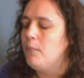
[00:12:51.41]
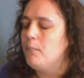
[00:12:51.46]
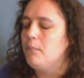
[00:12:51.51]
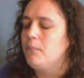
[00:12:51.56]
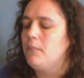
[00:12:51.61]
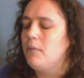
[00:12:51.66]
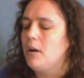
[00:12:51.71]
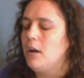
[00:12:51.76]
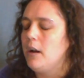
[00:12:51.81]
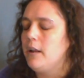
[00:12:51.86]

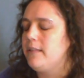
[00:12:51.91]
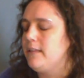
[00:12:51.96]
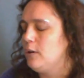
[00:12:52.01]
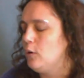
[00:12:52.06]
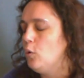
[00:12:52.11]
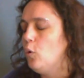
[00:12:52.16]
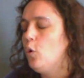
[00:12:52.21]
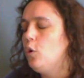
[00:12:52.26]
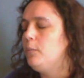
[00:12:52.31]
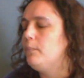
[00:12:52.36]
And
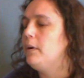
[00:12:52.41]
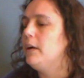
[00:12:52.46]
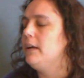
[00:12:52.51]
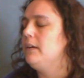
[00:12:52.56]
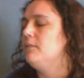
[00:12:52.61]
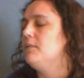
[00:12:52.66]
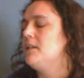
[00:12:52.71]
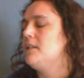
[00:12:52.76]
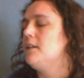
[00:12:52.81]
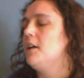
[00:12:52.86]
I think
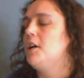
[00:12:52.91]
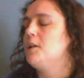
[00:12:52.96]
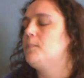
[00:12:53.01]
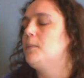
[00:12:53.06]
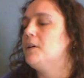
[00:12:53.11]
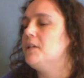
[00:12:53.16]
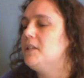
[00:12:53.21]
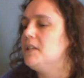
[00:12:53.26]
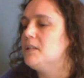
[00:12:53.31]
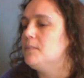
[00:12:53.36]
all my
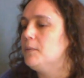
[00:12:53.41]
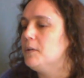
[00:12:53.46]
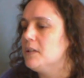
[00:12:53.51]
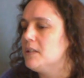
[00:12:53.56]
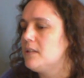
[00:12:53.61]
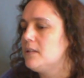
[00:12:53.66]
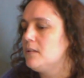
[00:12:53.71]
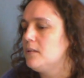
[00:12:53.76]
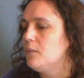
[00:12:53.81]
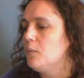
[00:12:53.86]
research
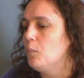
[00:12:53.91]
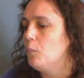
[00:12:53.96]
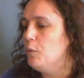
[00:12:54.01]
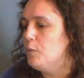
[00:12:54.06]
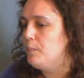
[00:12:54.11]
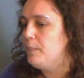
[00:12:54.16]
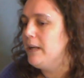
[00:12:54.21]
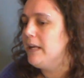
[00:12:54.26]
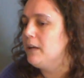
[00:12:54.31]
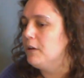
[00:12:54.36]
participants
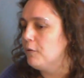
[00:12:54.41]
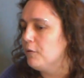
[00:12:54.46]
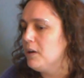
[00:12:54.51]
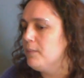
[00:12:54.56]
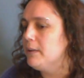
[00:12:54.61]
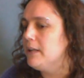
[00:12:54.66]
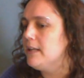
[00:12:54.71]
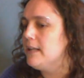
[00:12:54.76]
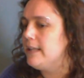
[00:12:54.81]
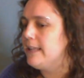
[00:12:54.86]
would be
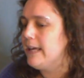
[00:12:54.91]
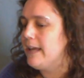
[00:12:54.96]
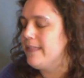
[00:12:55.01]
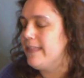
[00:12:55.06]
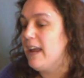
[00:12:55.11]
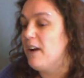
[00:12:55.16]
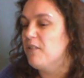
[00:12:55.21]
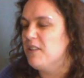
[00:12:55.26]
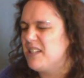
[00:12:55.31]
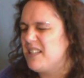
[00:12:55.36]
in agreement
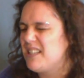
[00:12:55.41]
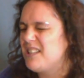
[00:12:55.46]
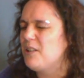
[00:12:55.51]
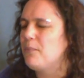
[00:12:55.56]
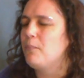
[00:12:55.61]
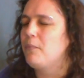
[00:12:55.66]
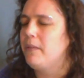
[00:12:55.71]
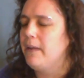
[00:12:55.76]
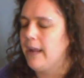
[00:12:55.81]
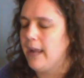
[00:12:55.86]
that there
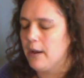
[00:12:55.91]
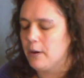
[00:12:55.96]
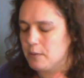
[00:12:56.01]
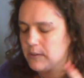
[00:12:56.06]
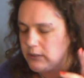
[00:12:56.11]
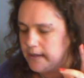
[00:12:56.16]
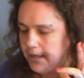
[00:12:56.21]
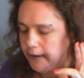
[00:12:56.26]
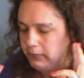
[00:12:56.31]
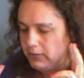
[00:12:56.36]
is
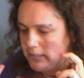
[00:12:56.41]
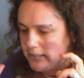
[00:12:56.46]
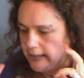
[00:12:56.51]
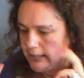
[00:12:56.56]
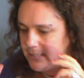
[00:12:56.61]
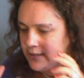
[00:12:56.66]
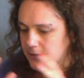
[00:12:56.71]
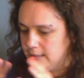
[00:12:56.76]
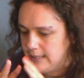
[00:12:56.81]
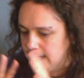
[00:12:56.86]
something else.
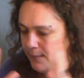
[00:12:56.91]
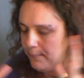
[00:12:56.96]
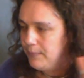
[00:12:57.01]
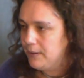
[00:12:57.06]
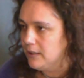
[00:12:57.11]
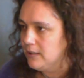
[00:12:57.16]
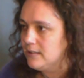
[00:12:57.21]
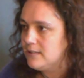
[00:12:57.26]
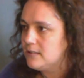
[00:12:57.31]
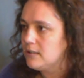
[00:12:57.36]
There is this
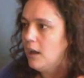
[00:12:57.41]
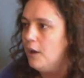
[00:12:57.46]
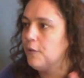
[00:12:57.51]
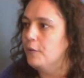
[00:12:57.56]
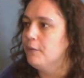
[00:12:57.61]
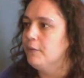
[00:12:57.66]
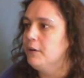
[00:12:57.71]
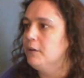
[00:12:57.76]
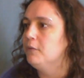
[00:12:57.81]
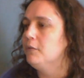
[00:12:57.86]

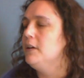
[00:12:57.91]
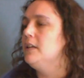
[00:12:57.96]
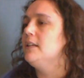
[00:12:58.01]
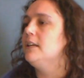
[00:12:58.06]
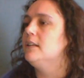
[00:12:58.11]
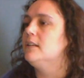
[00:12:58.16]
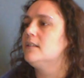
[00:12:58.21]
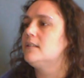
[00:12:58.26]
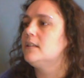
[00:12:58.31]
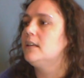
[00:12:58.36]
nebulous other
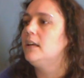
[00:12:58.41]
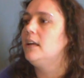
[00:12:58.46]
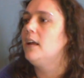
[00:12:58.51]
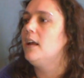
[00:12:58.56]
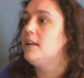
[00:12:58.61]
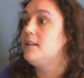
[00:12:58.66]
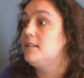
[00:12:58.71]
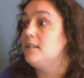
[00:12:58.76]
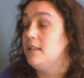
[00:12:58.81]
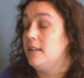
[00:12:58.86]

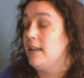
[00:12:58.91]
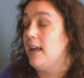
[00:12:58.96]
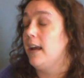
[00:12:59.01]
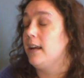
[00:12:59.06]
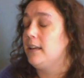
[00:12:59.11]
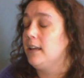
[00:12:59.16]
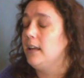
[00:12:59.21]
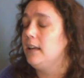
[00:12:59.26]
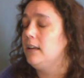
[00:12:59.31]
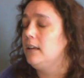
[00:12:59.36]
ingredient
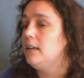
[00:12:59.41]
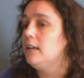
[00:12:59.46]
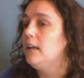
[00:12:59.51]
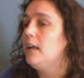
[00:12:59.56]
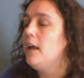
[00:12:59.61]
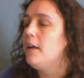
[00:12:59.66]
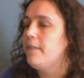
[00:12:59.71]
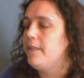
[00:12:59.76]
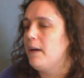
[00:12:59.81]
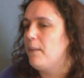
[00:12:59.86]
to their
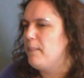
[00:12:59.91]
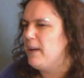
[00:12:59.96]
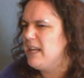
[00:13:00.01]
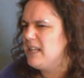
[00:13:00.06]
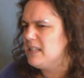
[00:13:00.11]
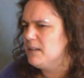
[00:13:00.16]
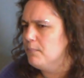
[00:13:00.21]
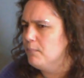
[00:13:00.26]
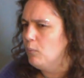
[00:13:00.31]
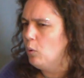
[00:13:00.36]
kink
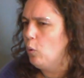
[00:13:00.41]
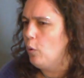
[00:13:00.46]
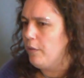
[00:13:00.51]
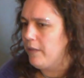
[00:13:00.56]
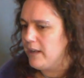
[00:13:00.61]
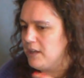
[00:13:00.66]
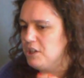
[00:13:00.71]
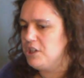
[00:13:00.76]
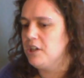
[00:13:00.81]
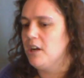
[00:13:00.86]
that makes it
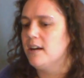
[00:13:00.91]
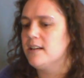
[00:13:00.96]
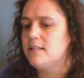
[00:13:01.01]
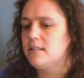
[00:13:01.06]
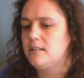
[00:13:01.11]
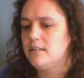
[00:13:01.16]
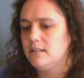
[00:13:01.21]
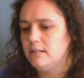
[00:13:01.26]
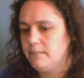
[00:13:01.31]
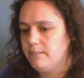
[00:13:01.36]
more than
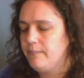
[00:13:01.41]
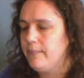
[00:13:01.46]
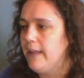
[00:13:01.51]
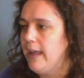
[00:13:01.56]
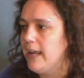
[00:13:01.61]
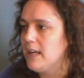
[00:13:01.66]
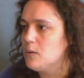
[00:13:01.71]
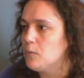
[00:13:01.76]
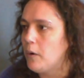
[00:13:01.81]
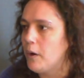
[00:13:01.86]
just
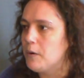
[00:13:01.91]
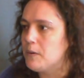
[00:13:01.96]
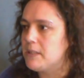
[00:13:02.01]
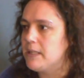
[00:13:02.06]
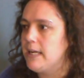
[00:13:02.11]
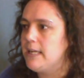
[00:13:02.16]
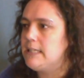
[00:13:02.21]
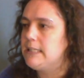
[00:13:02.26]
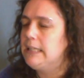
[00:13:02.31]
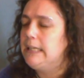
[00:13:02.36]
X,
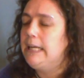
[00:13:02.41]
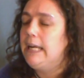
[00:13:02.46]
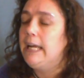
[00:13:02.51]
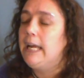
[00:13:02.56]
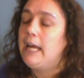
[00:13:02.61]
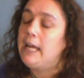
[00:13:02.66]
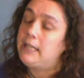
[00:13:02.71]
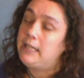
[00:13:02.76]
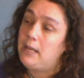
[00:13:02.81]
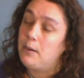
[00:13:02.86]
Y, or Z.
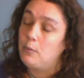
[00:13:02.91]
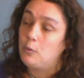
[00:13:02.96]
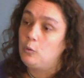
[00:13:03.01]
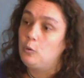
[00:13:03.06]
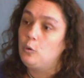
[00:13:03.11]
And they